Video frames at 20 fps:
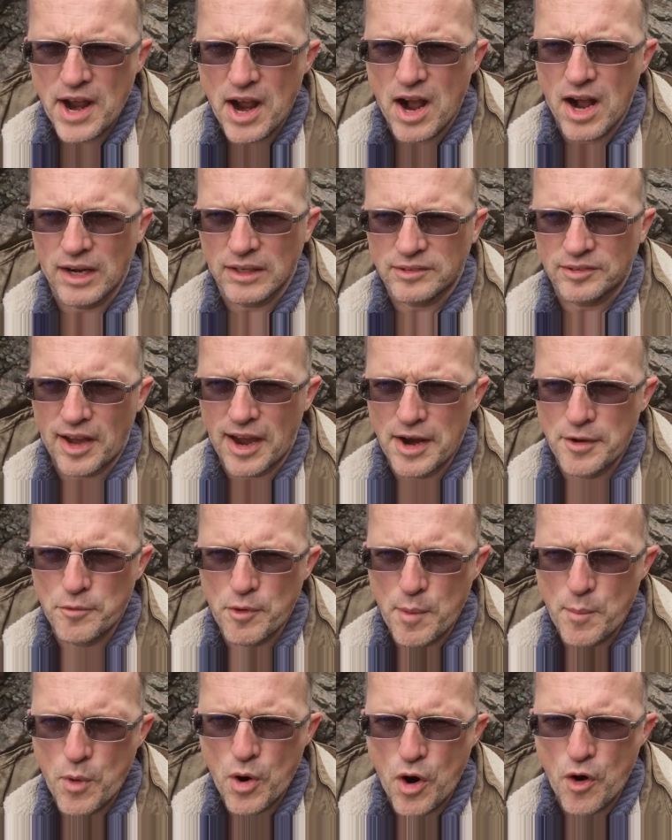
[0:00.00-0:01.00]
dioxide
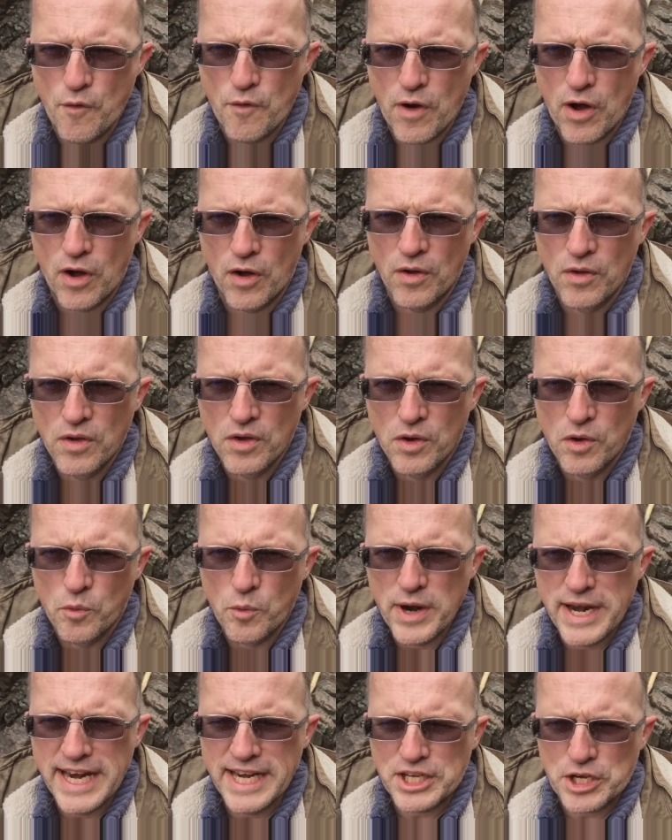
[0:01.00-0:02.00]
removal.
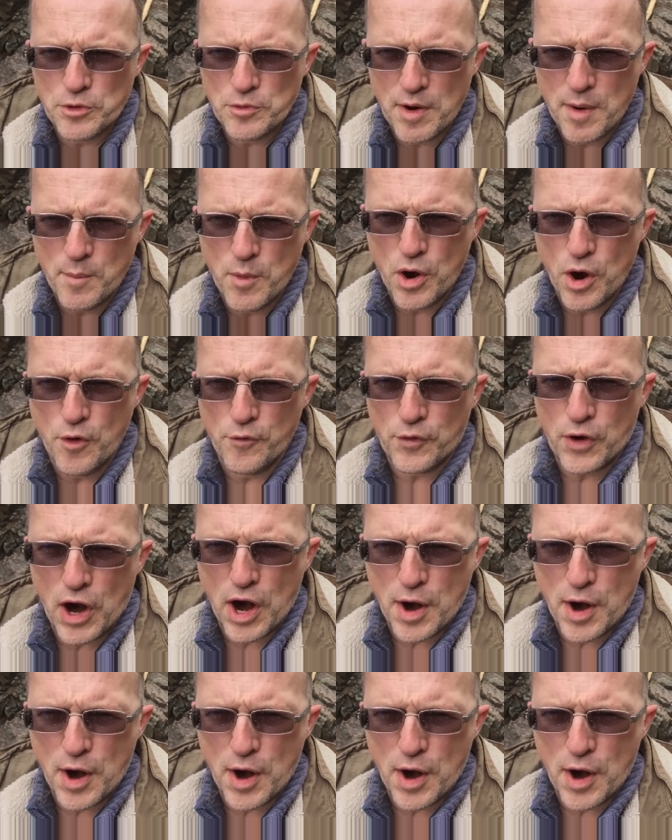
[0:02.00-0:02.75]
We need to remove